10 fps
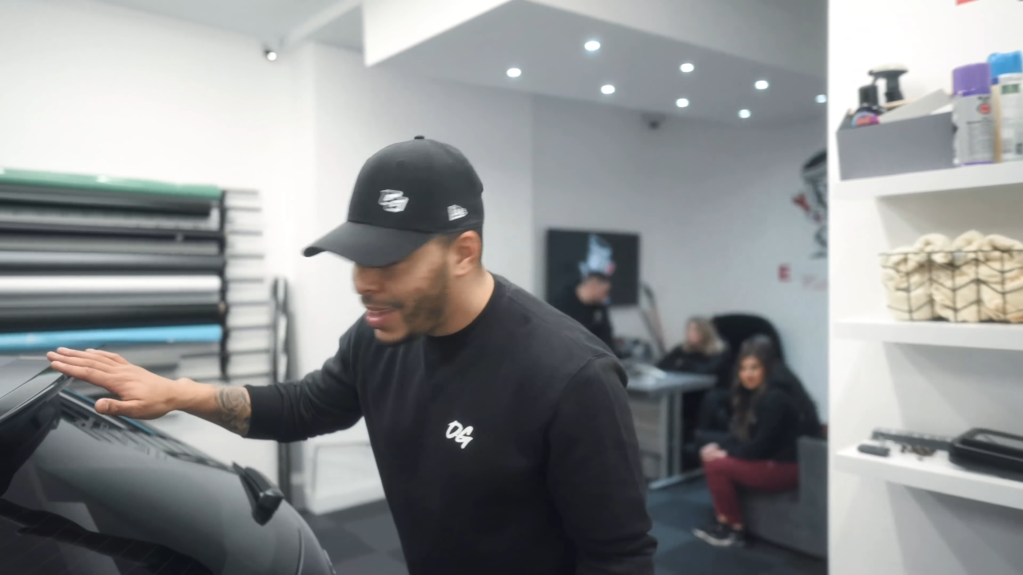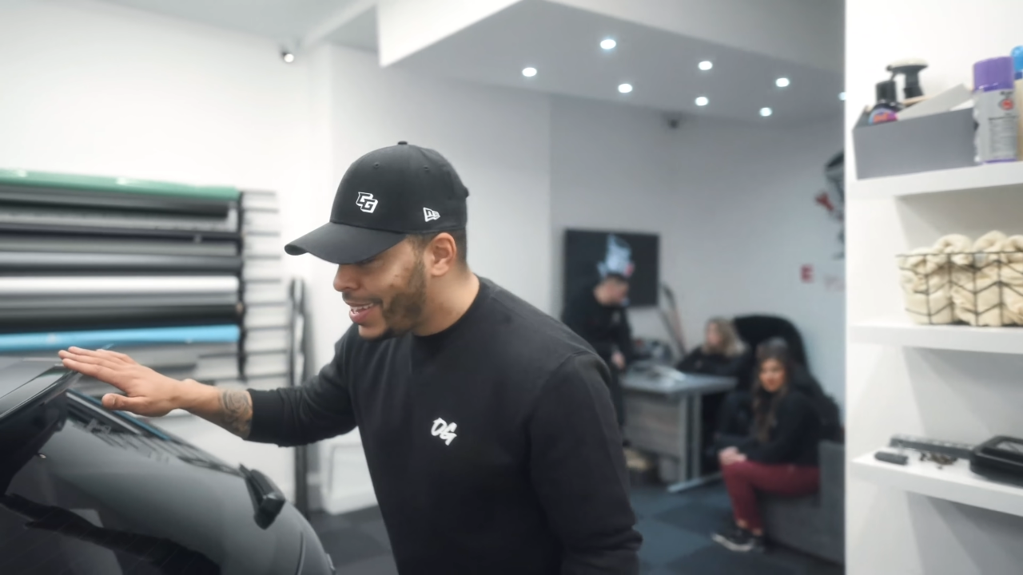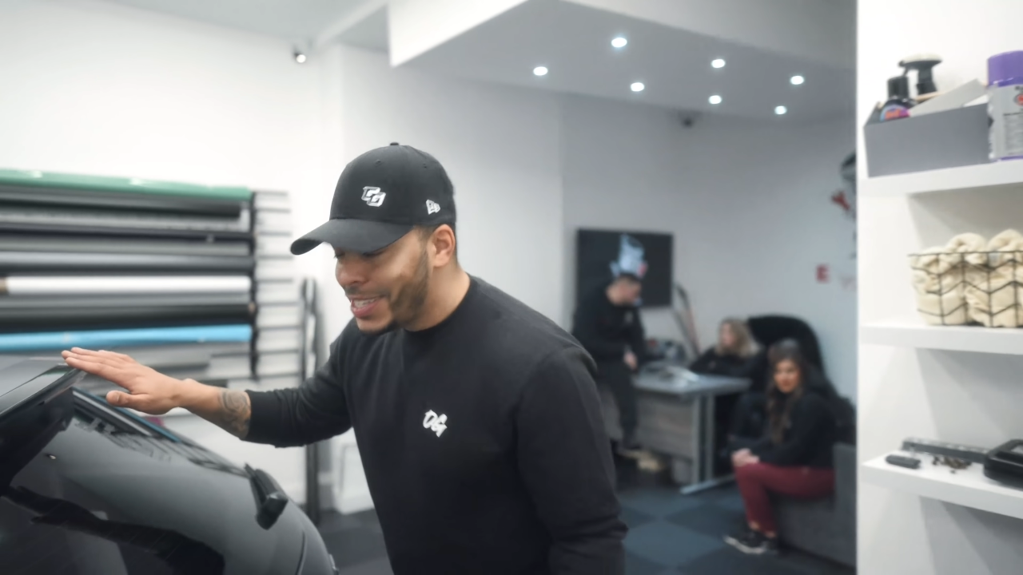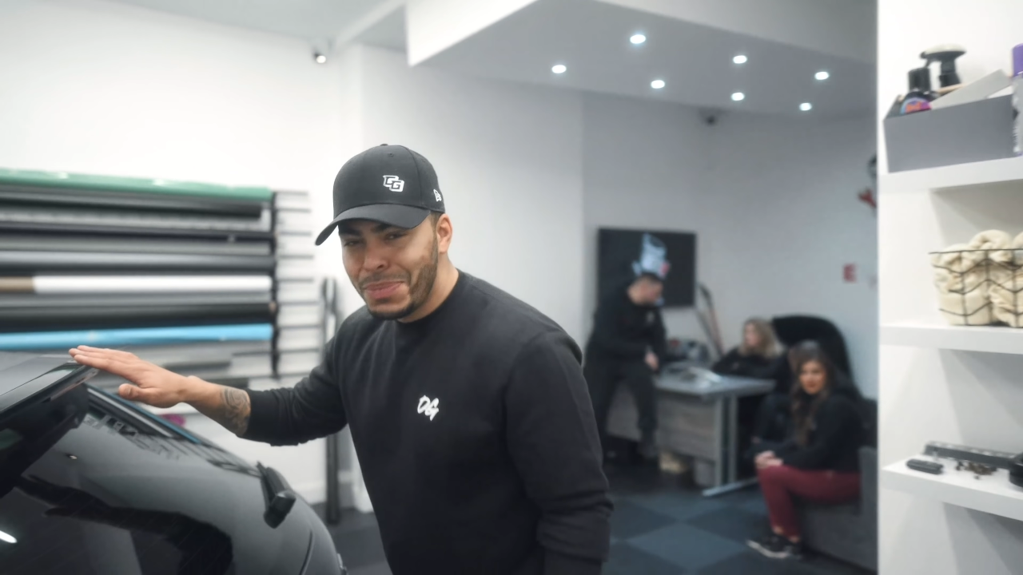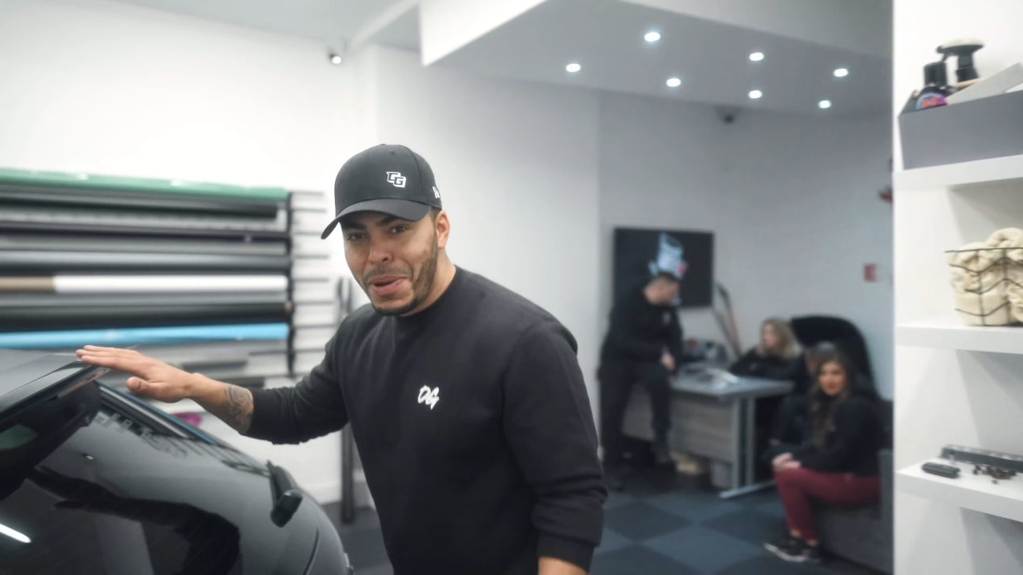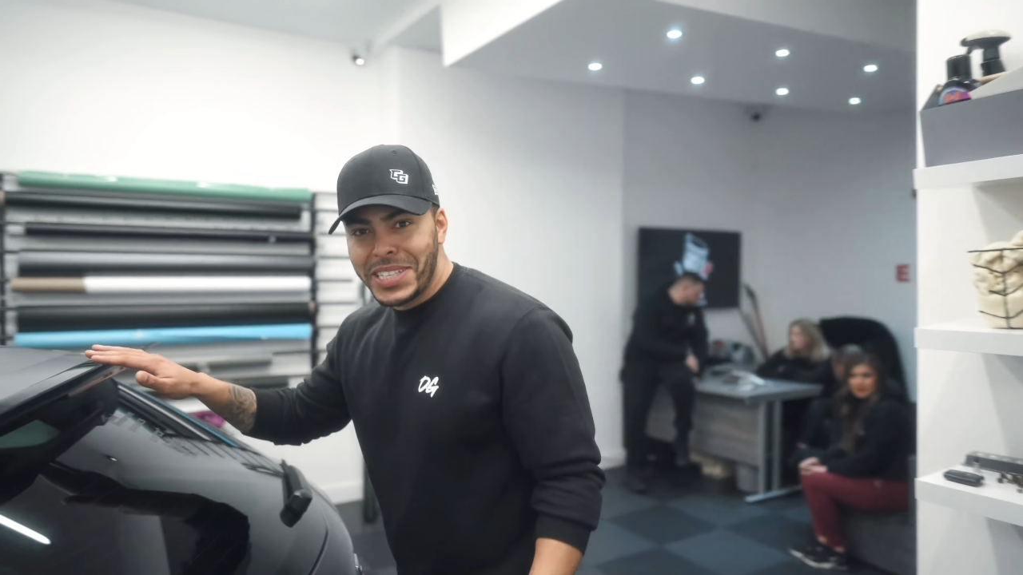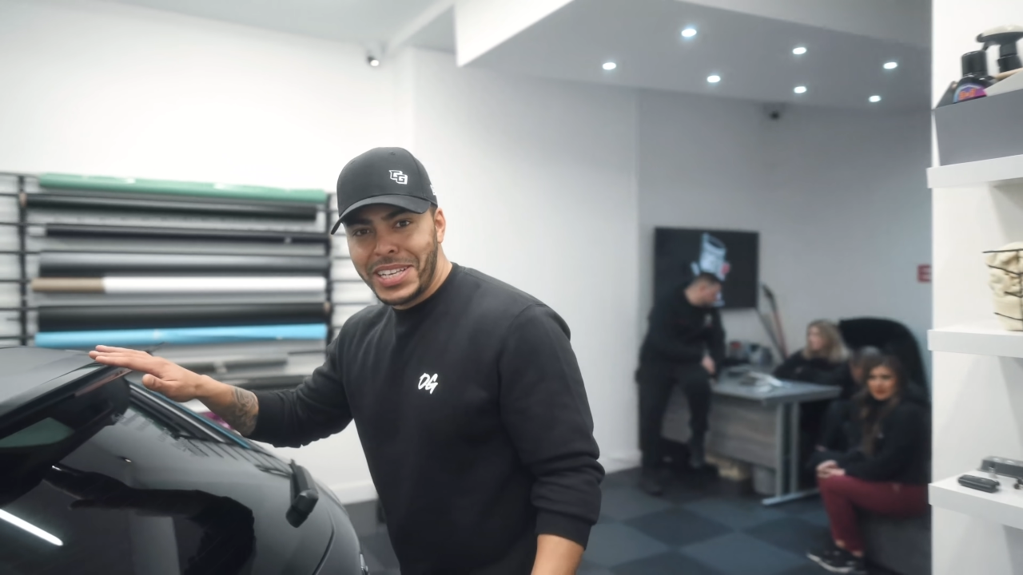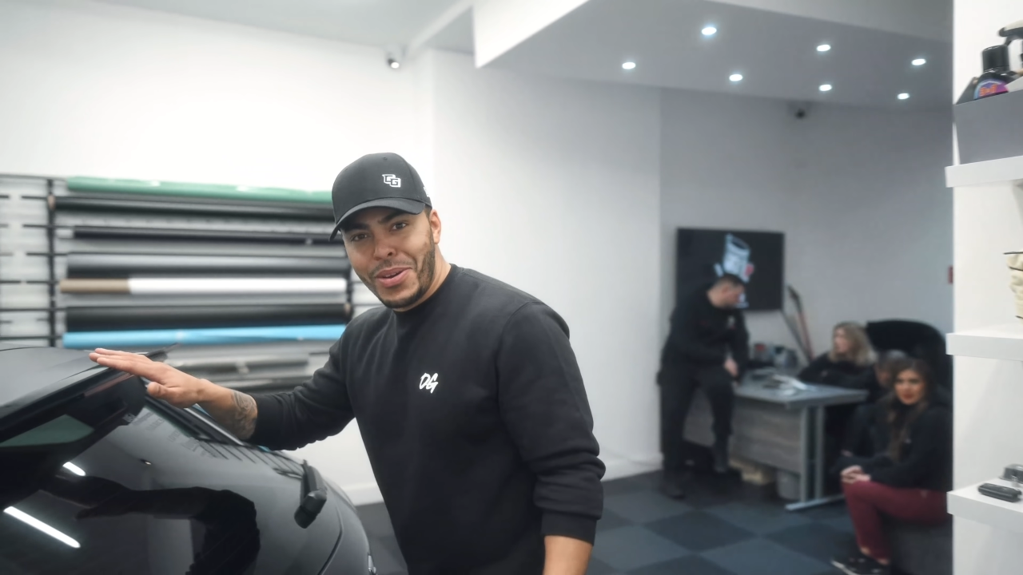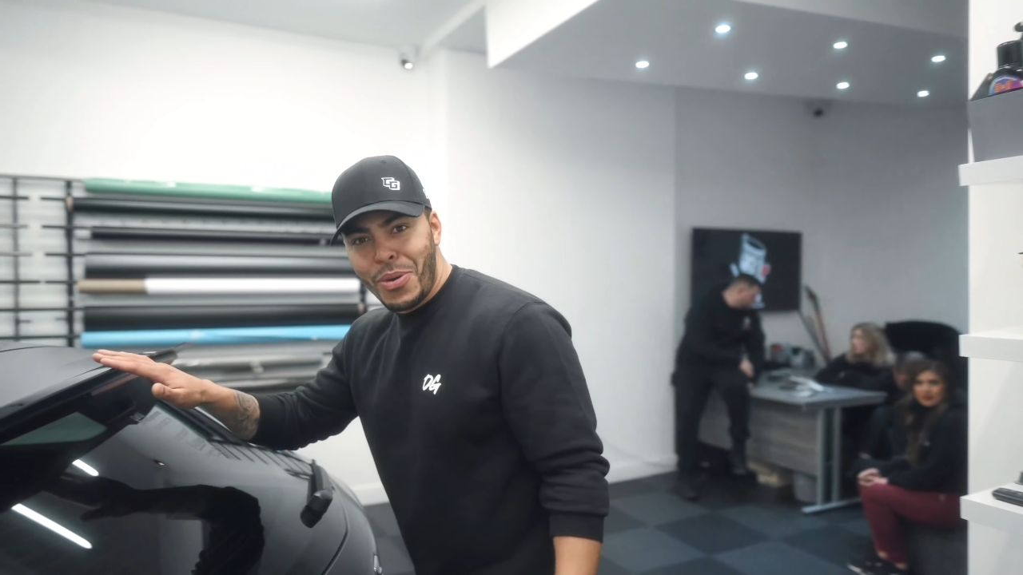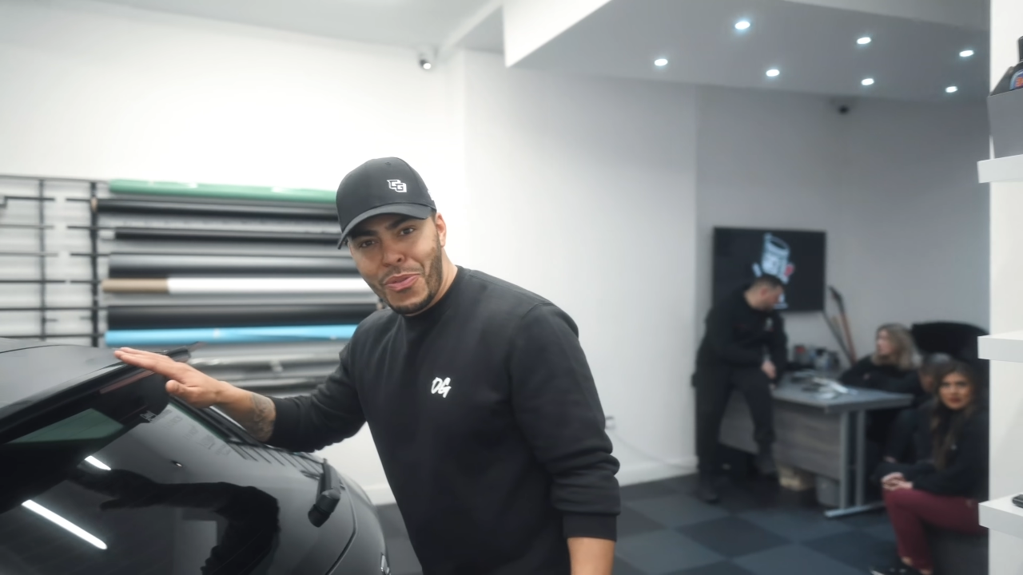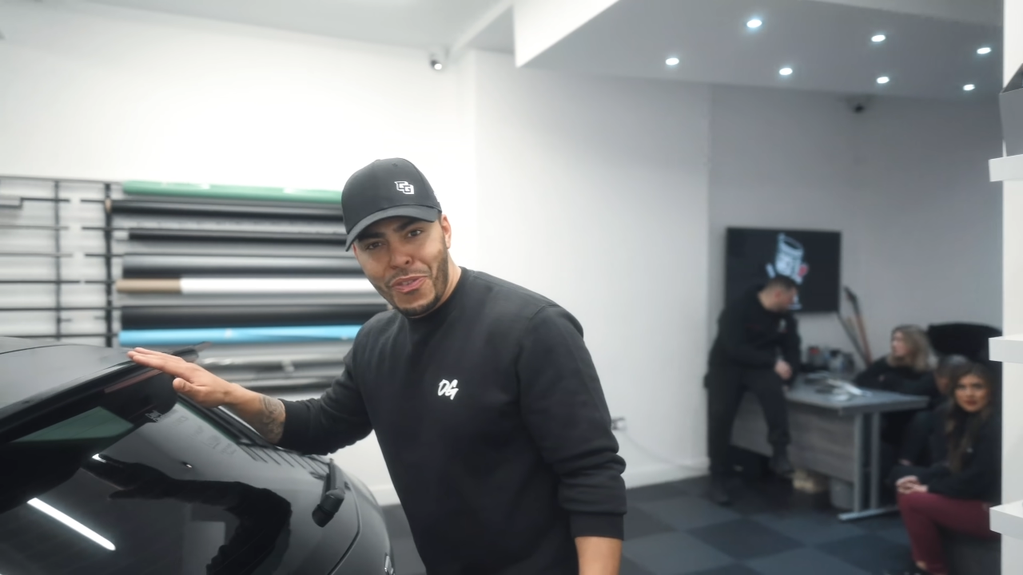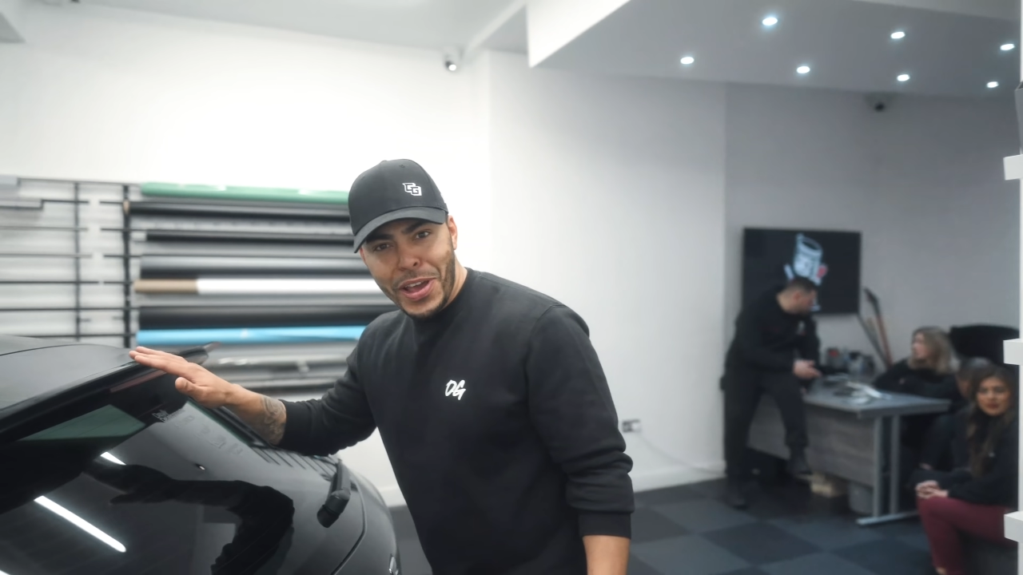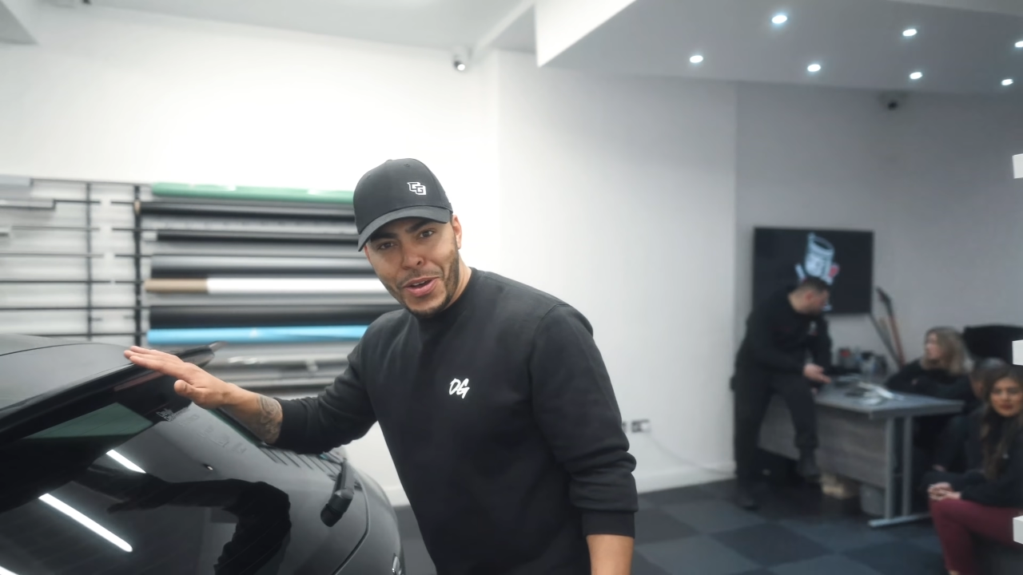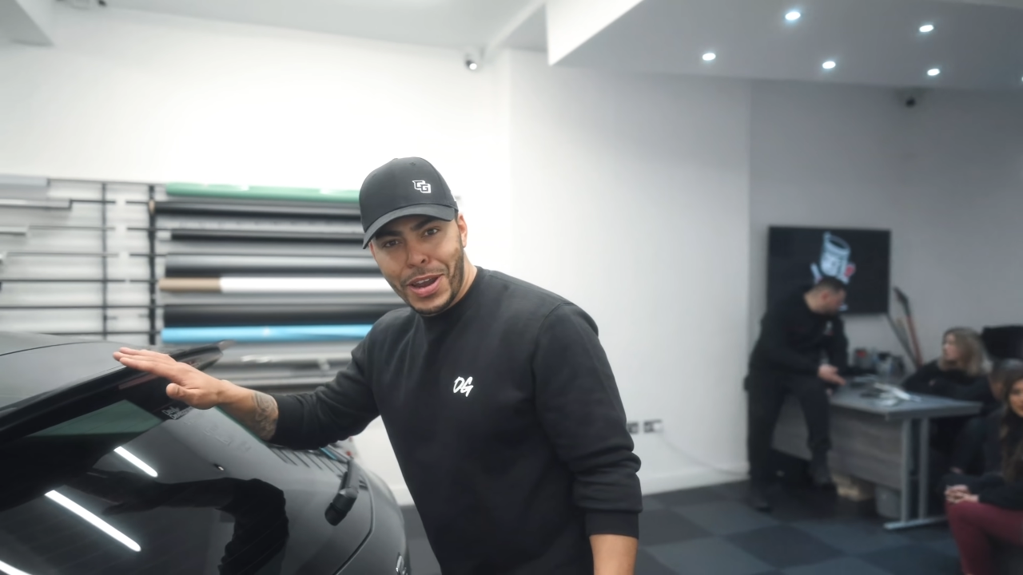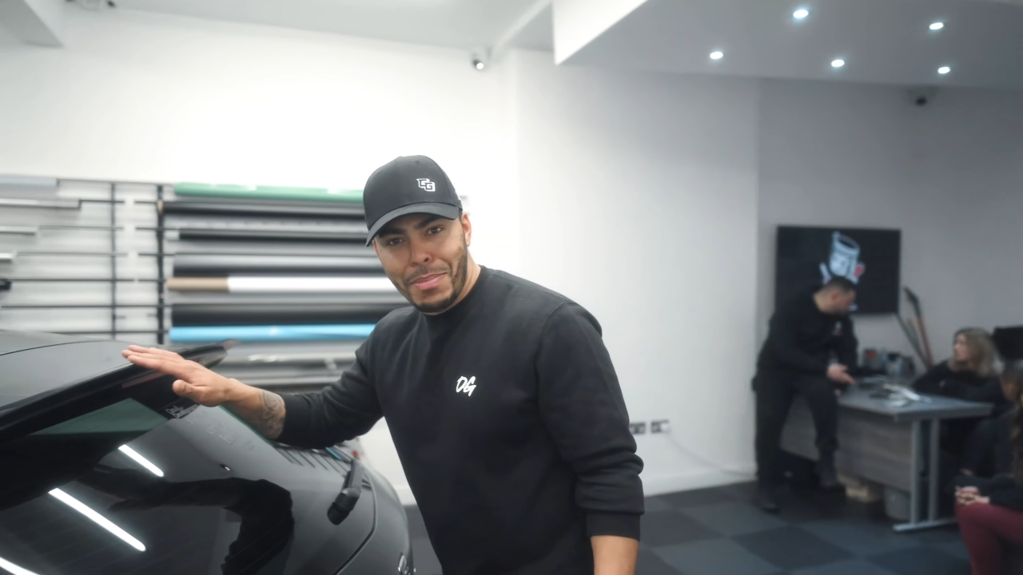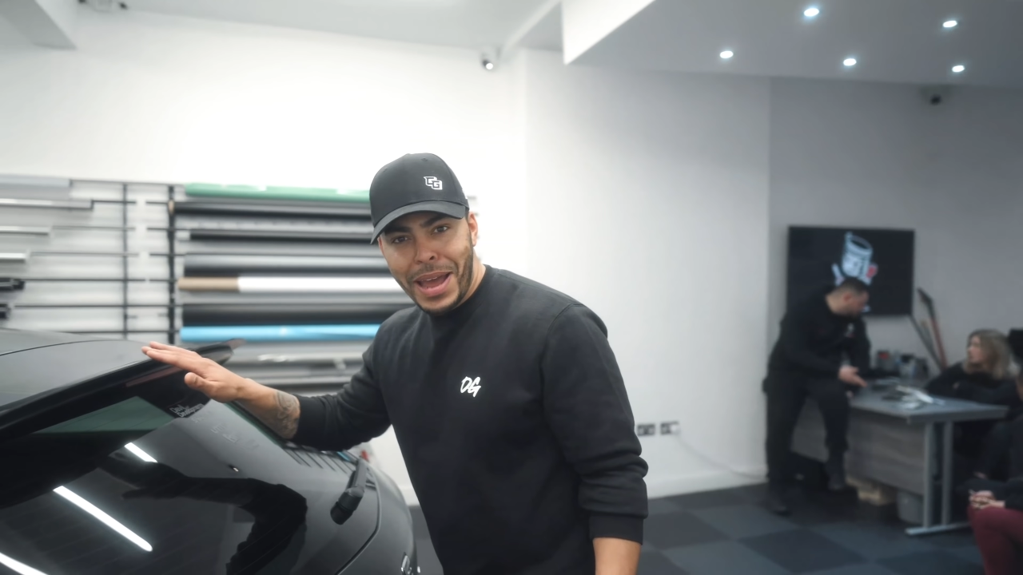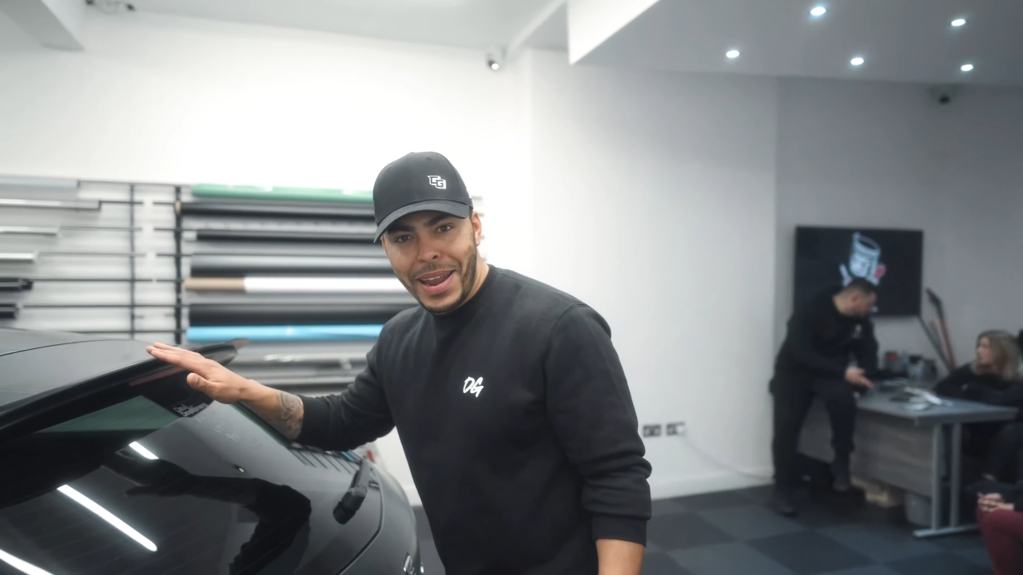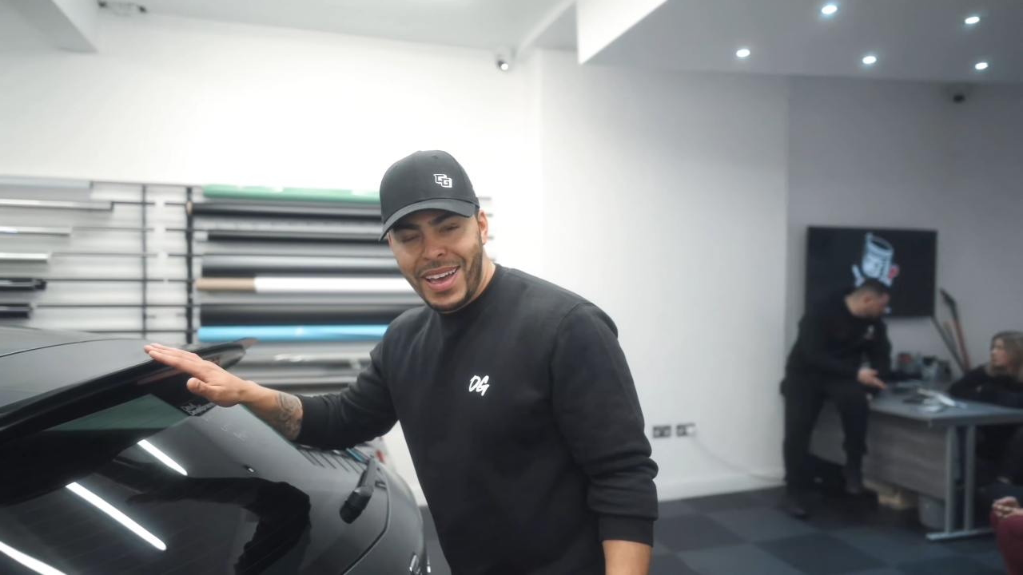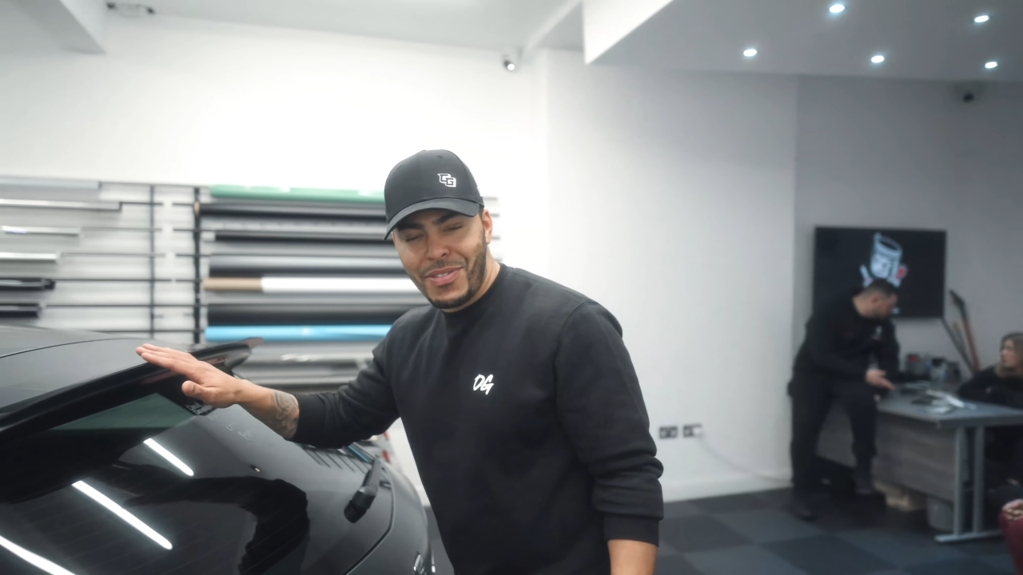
spicy little flick on the back there